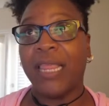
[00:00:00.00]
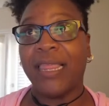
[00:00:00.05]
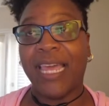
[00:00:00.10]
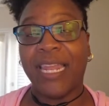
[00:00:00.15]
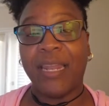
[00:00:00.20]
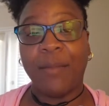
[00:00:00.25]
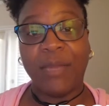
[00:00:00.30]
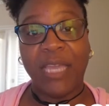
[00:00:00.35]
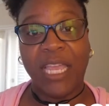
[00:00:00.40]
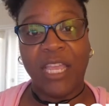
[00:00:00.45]

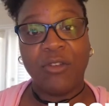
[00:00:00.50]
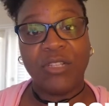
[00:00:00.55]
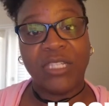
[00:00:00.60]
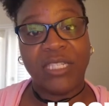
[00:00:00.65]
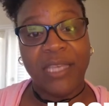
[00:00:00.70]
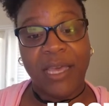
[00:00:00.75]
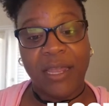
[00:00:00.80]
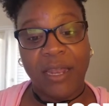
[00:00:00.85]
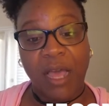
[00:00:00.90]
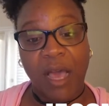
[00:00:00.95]
Let him get you
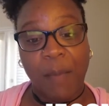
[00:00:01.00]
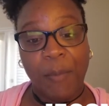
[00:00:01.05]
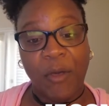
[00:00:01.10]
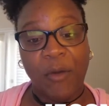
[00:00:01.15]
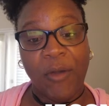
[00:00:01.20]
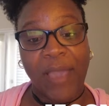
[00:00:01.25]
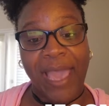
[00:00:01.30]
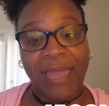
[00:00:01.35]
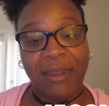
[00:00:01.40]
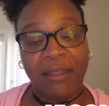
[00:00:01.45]
set up.
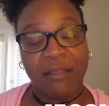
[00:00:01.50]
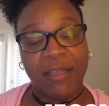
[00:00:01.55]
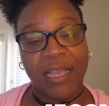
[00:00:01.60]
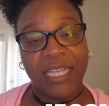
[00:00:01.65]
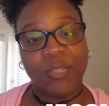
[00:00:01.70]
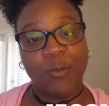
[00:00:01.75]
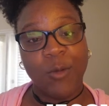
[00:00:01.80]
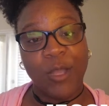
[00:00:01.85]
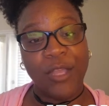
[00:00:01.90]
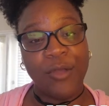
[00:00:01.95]
He'll
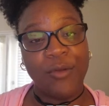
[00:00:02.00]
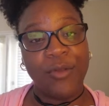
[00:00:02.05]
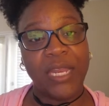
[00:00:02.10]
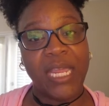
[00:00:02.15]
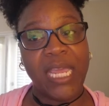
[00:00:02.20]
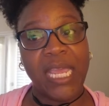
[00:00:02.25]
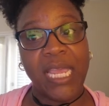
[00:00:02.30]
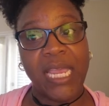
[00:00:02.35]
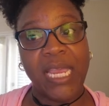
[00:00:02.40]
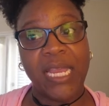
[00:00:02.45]
analyze what you
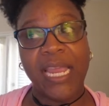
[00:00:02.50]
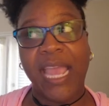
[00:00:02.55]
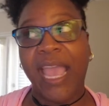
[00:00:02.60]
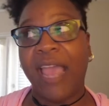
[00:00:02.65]
need